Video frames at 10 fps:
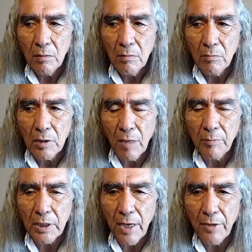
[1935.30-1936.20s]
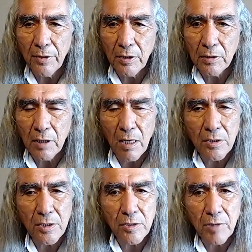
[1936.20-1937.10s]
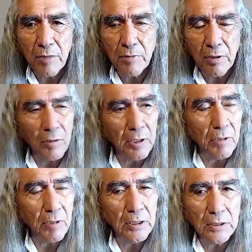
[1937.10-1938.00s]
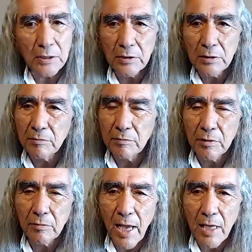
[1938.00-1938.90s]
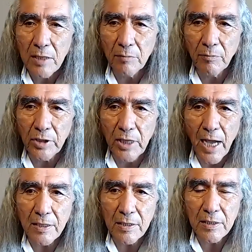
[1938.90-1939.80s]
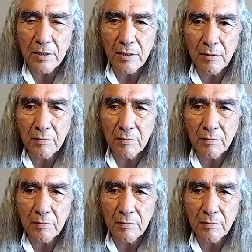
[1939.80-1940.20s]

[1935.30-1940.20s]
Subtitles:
We'll come together and concentrate with the Holy Ones and ask them for guidance.